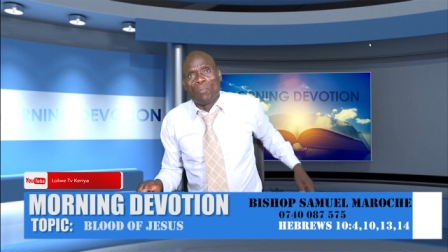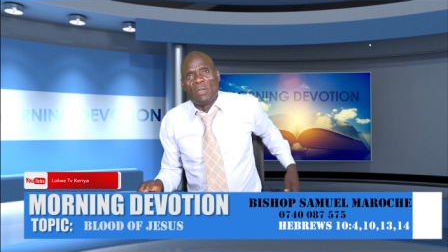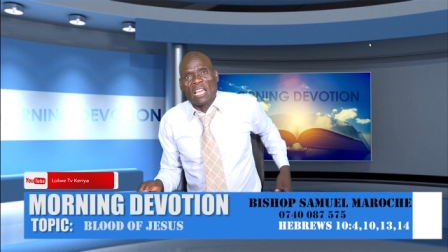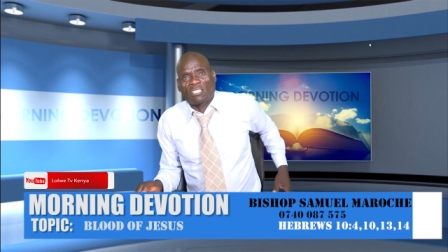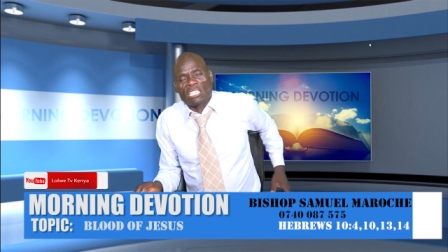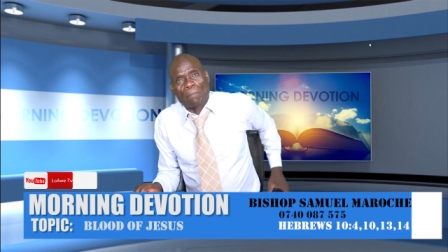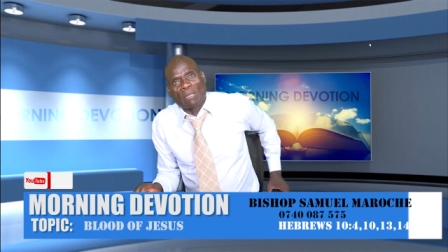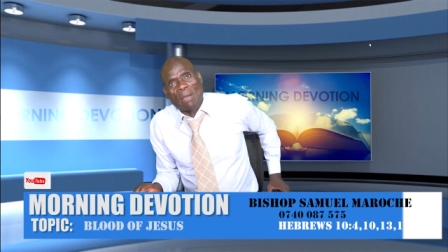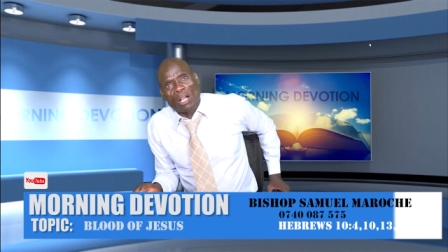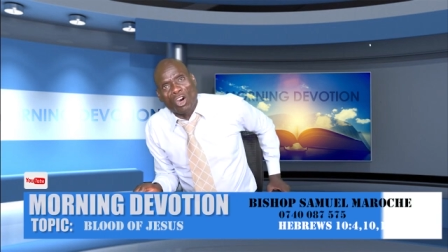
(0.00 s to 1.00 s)
uh, been
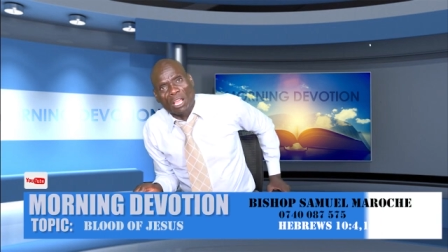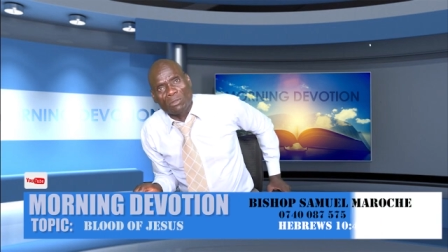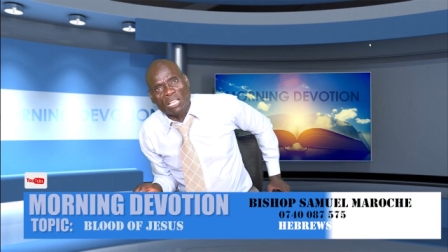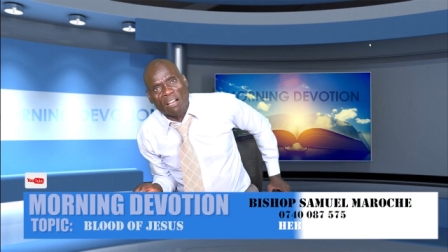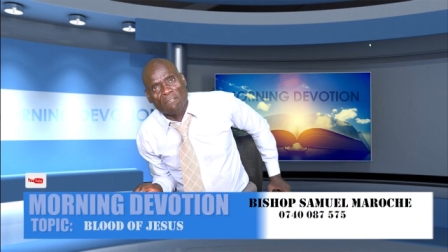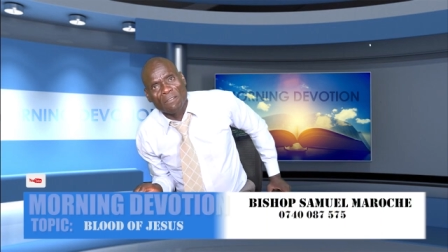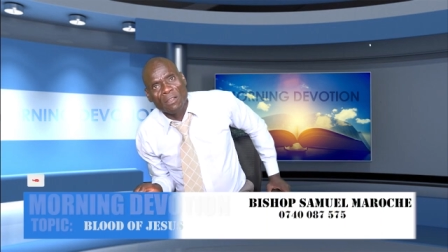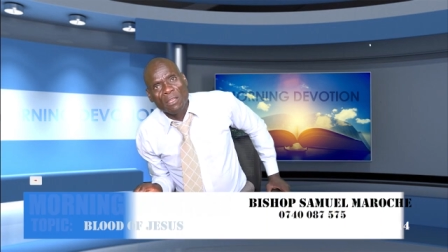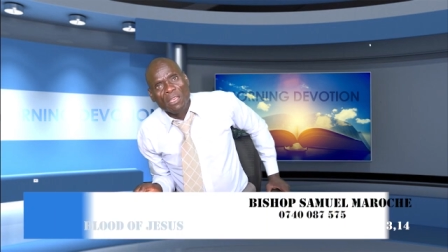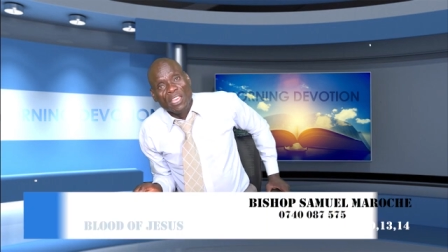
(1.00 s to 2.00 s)
accepted by God Himself.